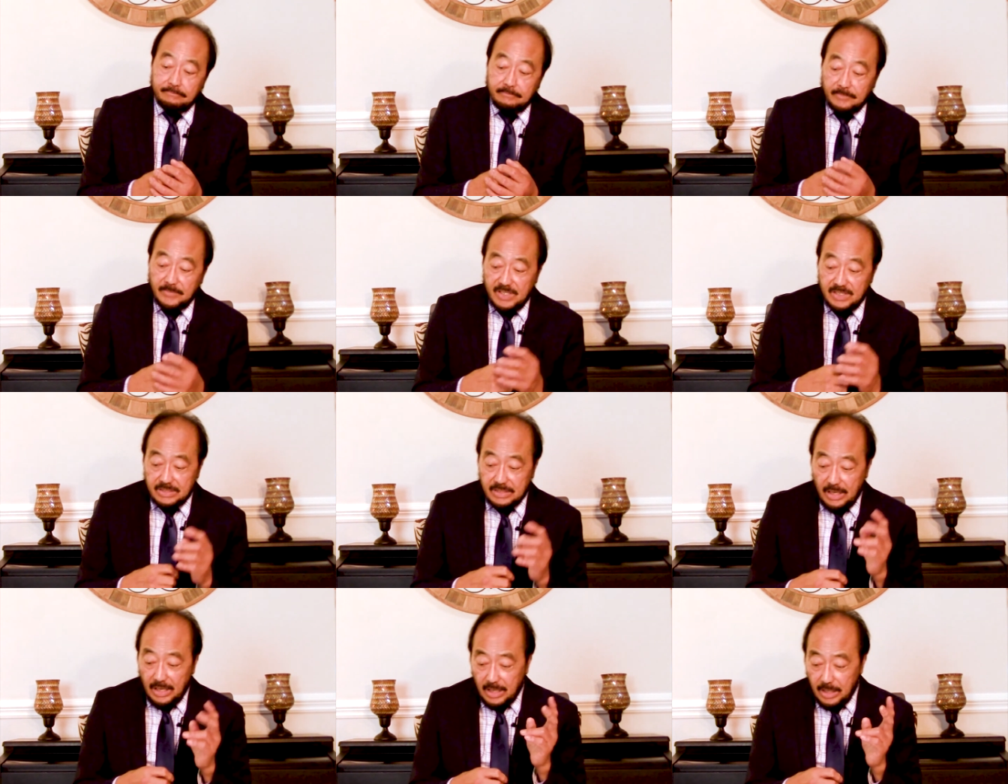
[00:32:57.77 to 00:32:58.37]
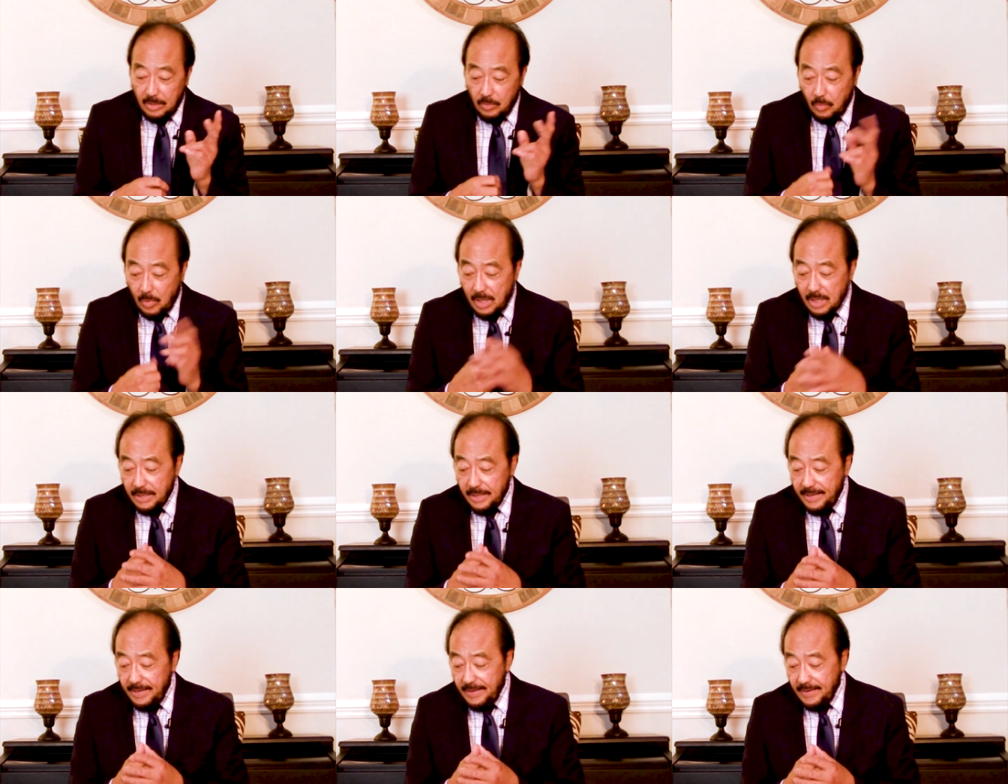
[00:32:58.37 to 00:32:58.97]
The second one
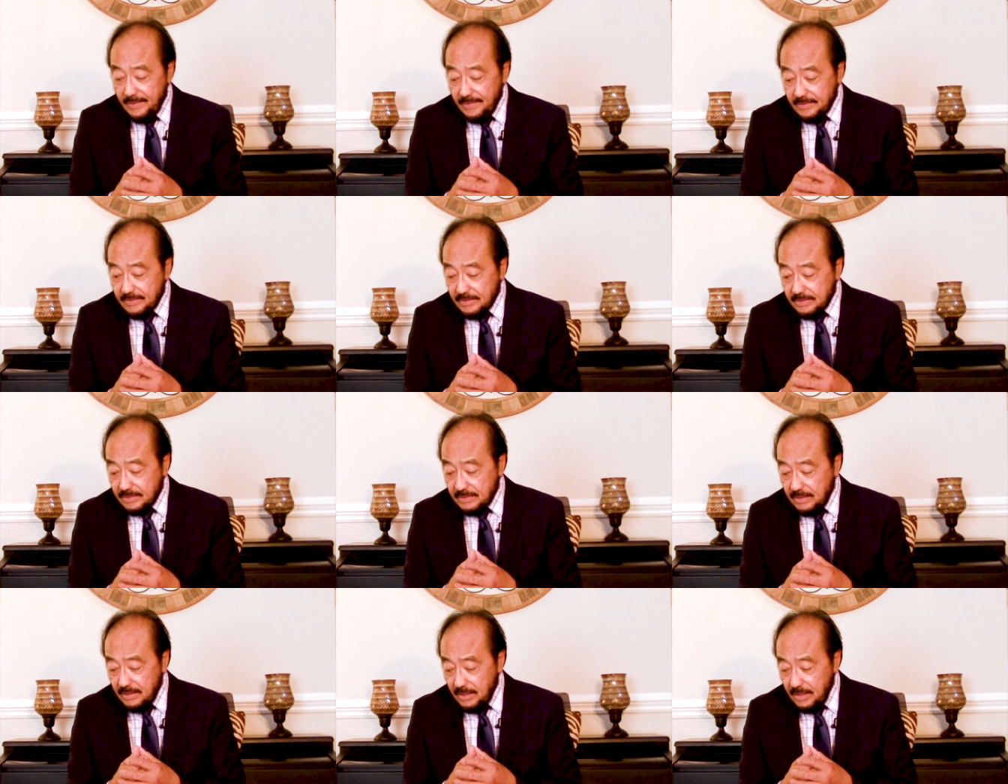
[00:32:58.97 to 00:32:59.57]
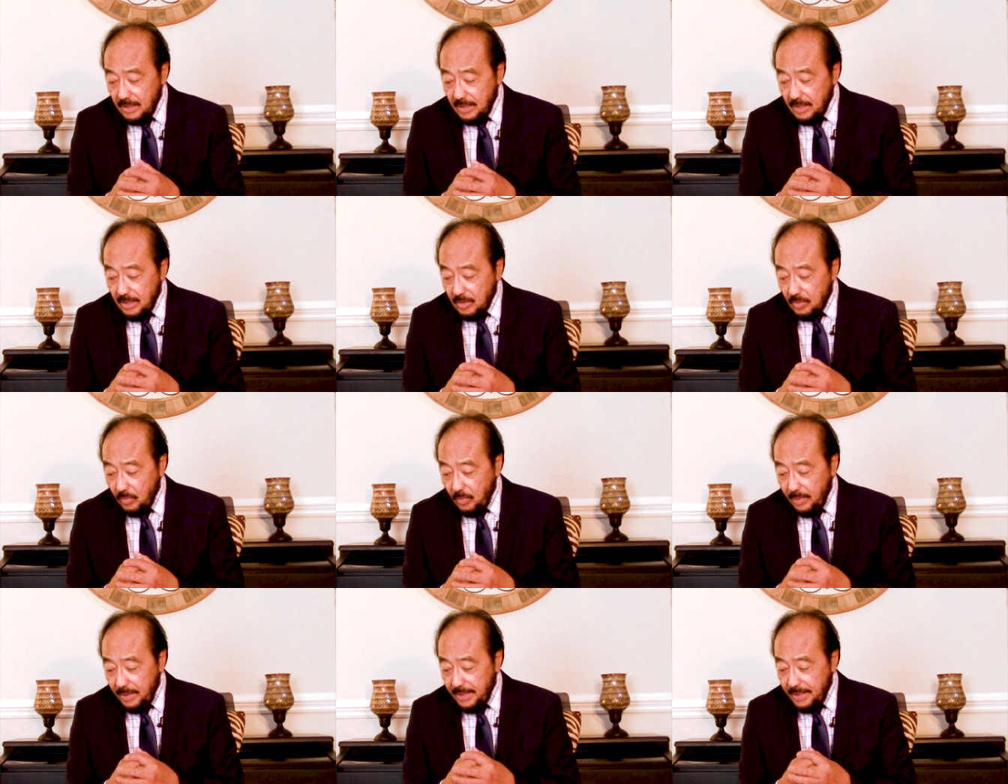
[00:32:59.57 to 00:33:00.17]
is
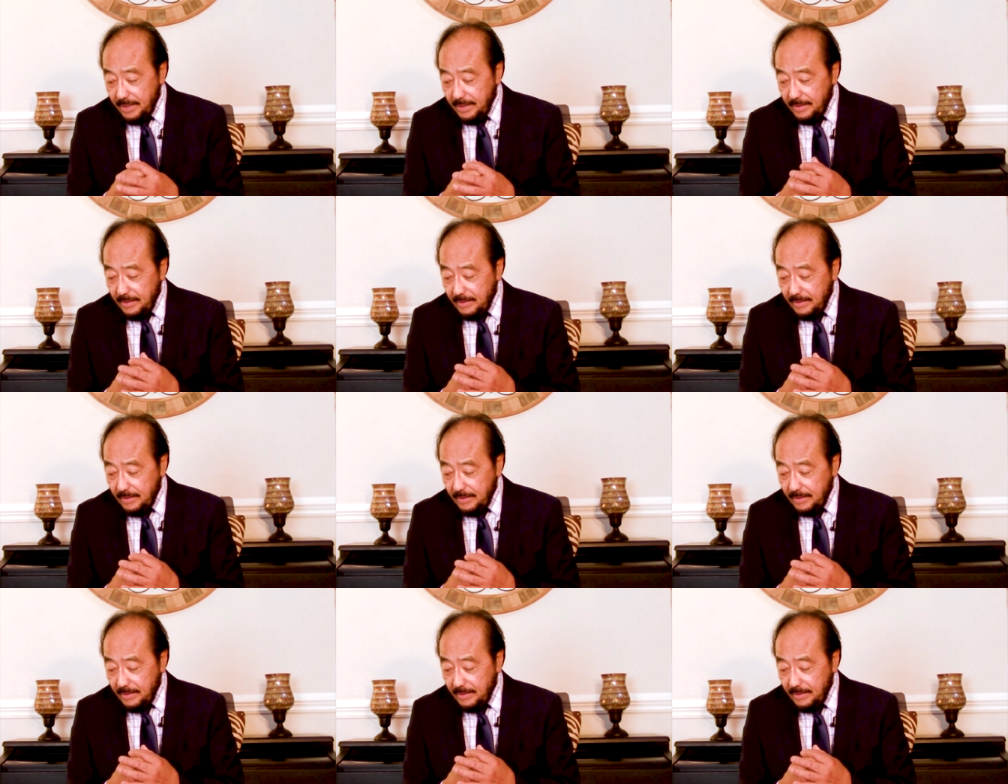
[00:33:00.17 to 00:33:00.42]
whether